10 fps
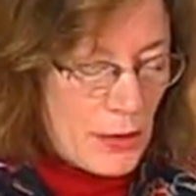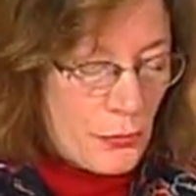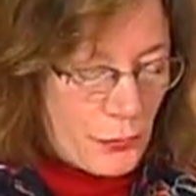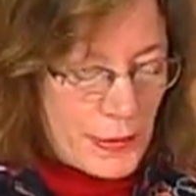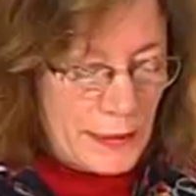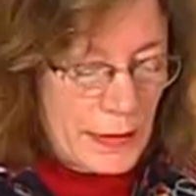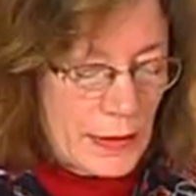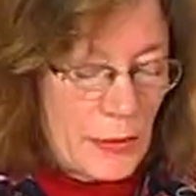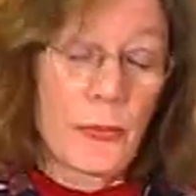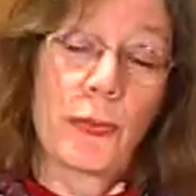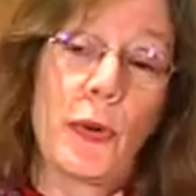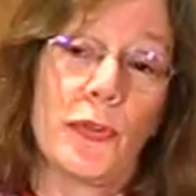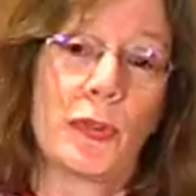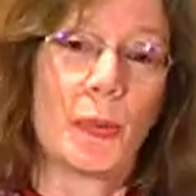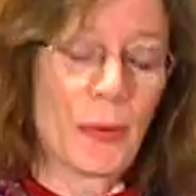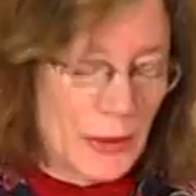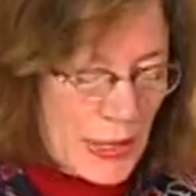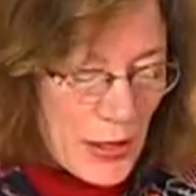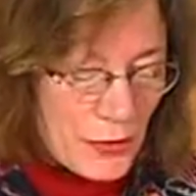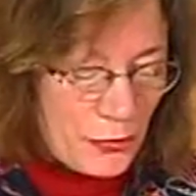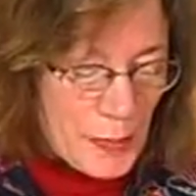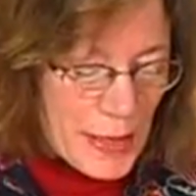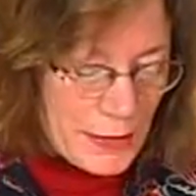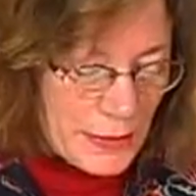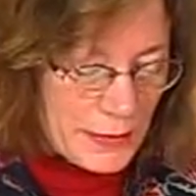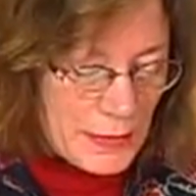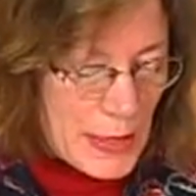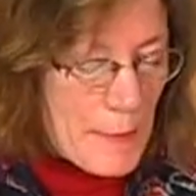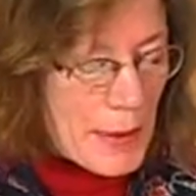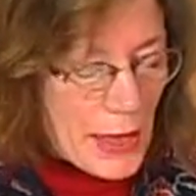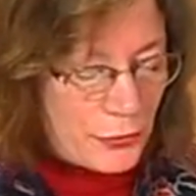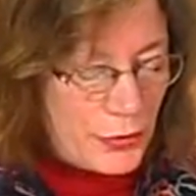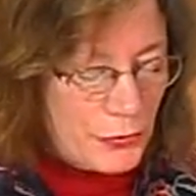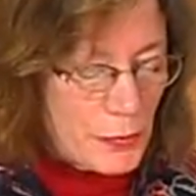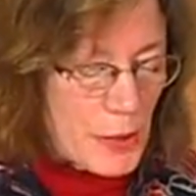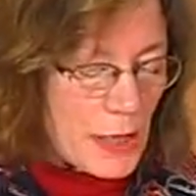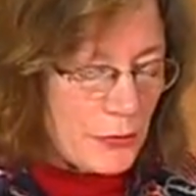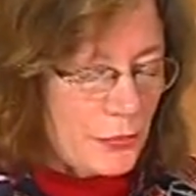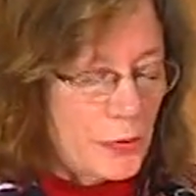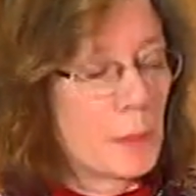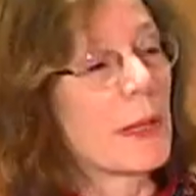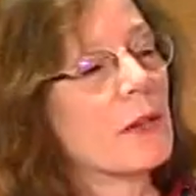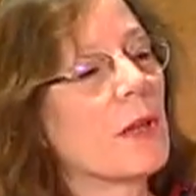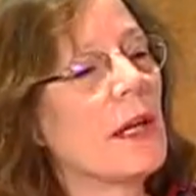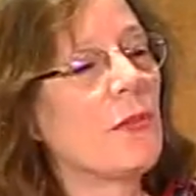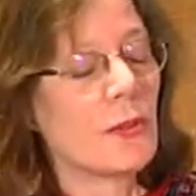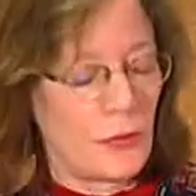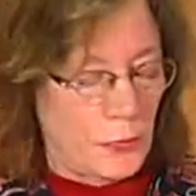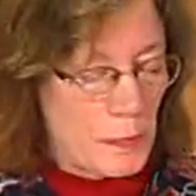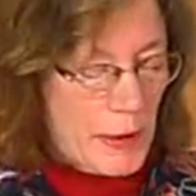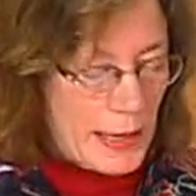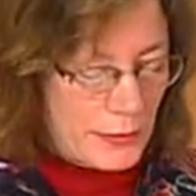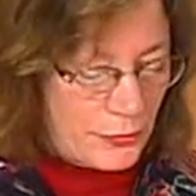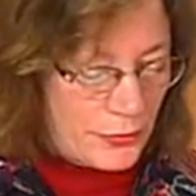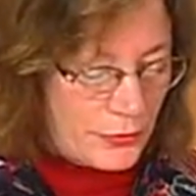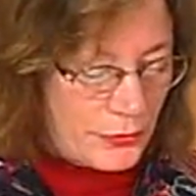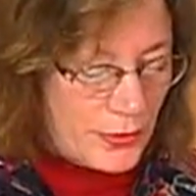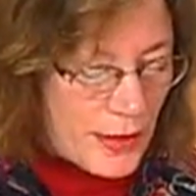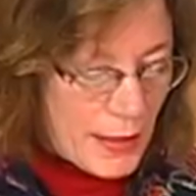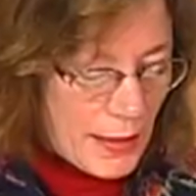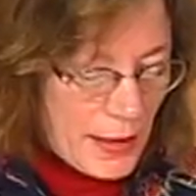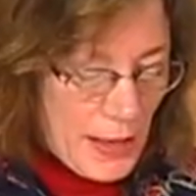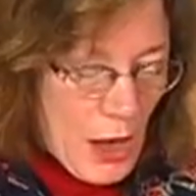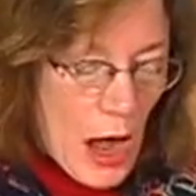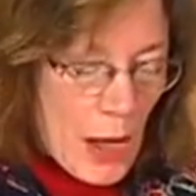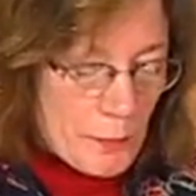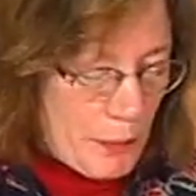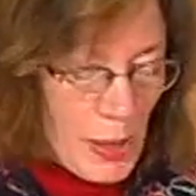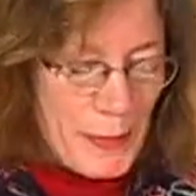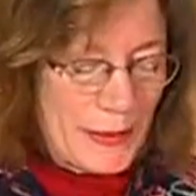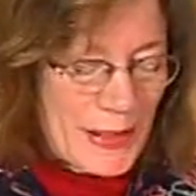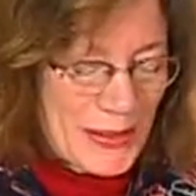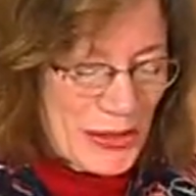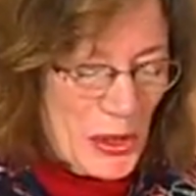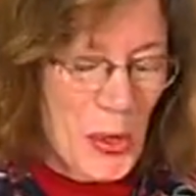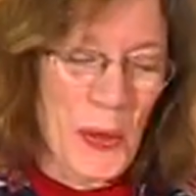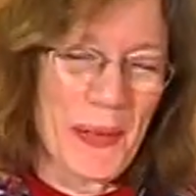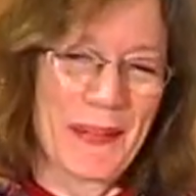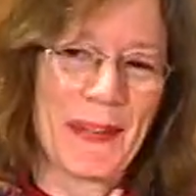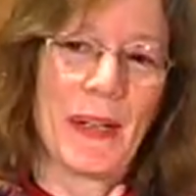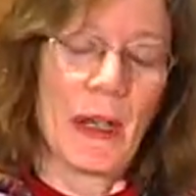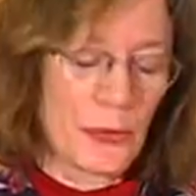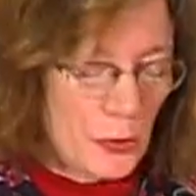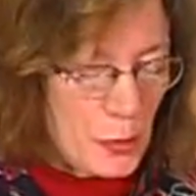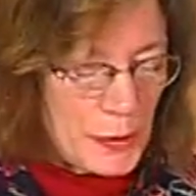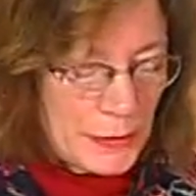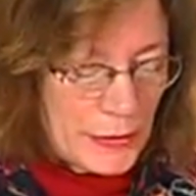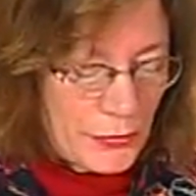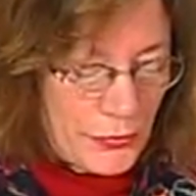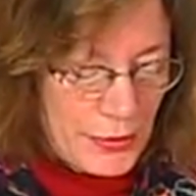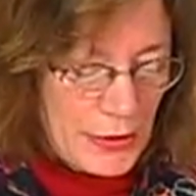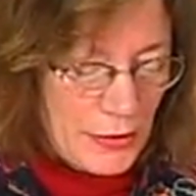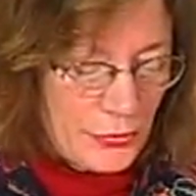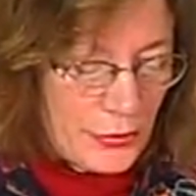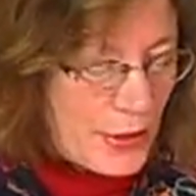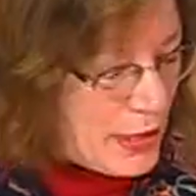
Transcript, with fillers: Friendly, sociable, charismatic, passing from huts to plantations to palaces, hop, bobbing like a cork on turbulent seas.